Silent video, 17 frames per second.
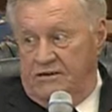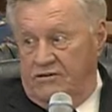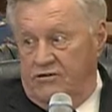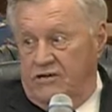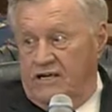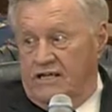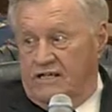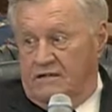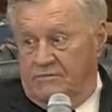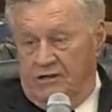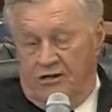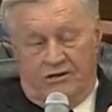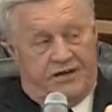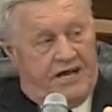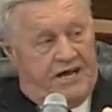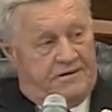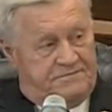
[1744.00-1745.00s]
do to get the
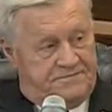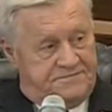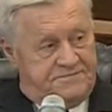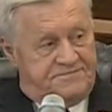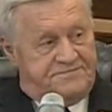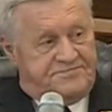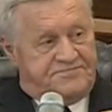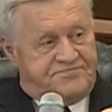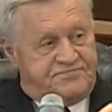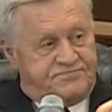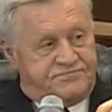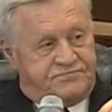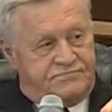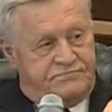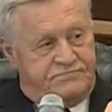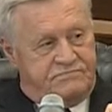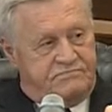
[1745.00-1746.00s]
bill done.
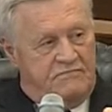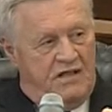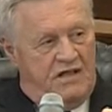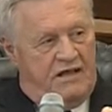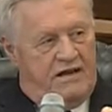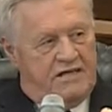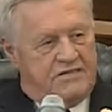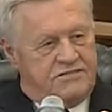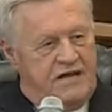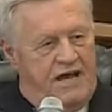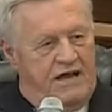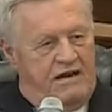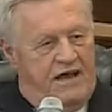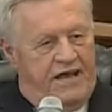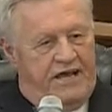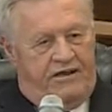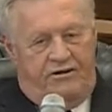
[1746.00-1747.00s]
And it's not
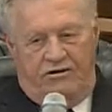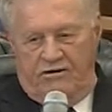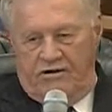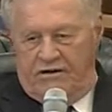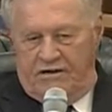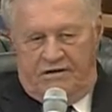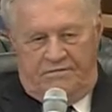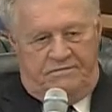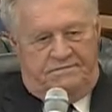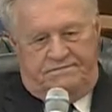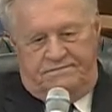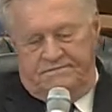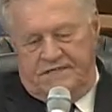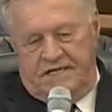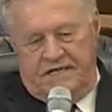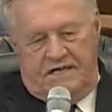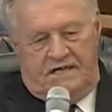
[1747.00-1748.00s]
like you're going to
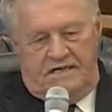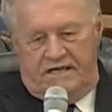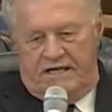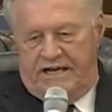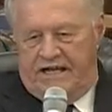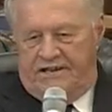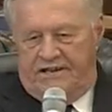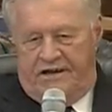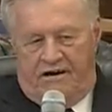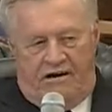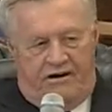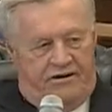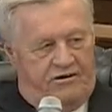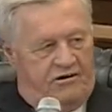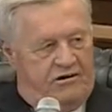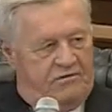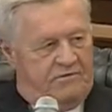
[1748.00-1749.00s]
get in there and
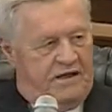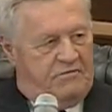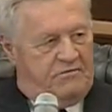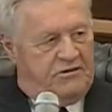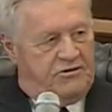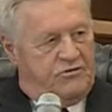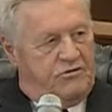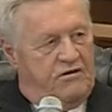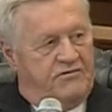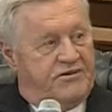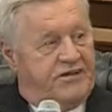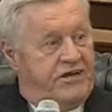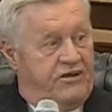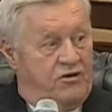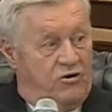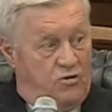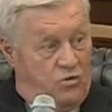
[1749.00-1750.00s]
you're going to be able to do
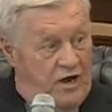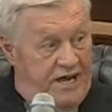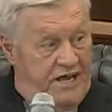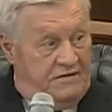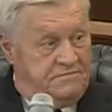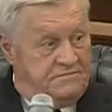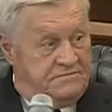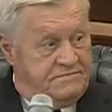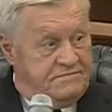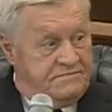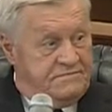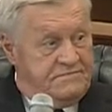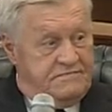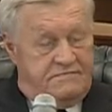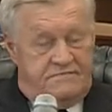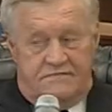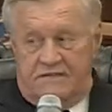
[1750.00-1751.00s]
everything your way.
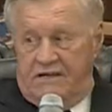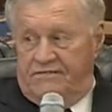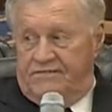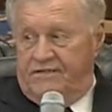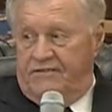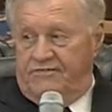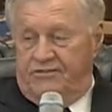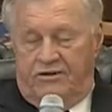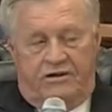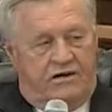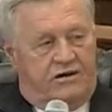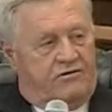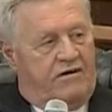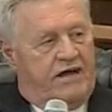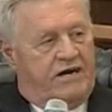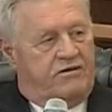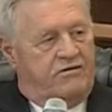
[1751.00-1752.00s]
If you're going to
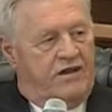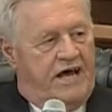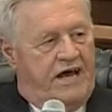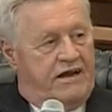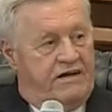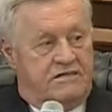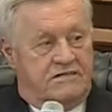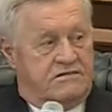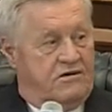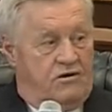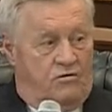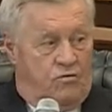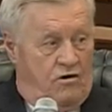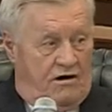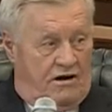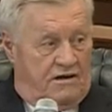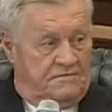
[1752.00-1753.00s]
try to do that, it isn't going to
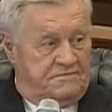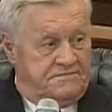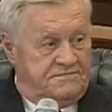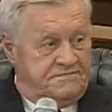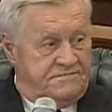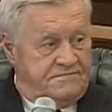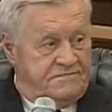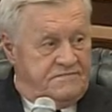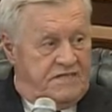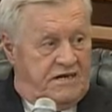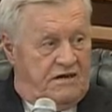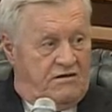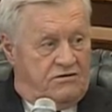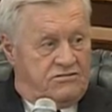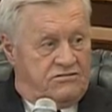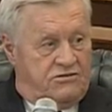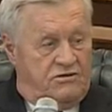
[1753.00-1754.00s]
work.
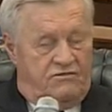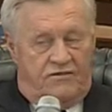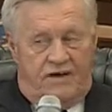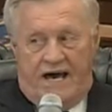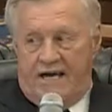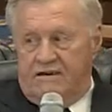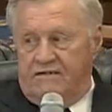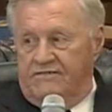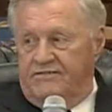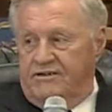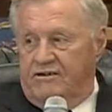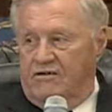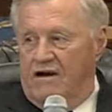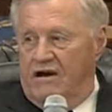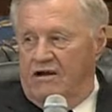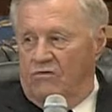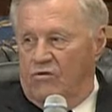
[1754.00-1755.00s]
So you've got to
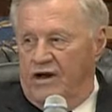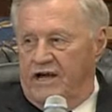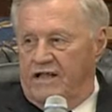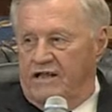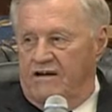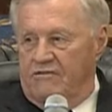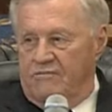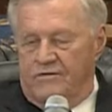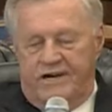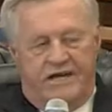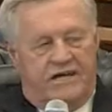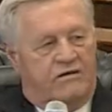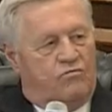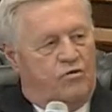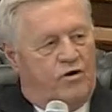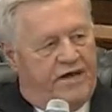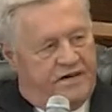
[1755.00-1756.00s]
figure out a way that everybody
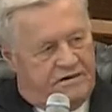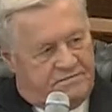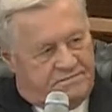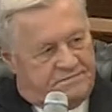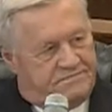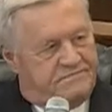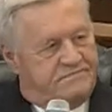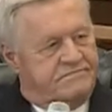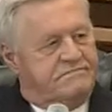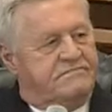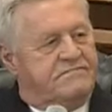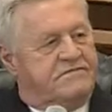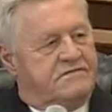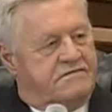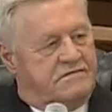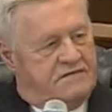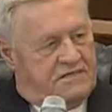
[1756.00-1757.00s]
can win
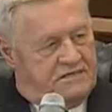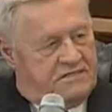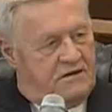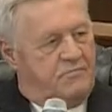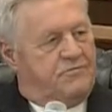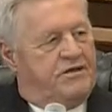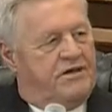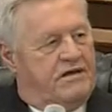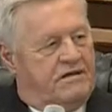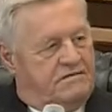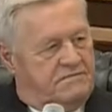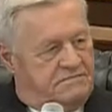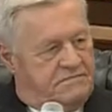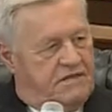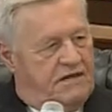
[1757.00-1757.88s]
something,